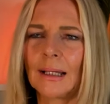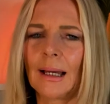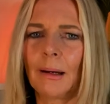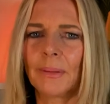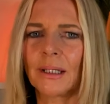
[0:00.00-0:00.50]

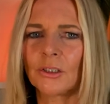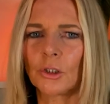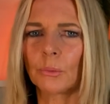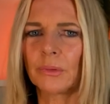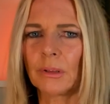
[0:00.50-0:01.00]
how we ended
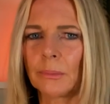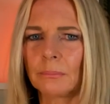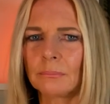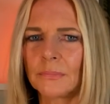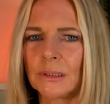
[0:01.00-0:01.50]
up with,
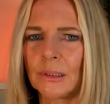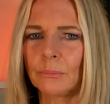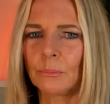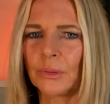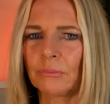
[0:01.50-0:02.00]
you
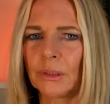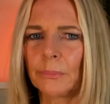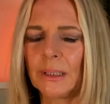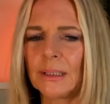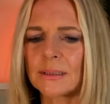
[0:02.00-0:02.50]
know, with
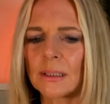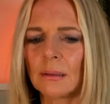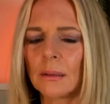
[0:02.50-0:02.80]
Louise.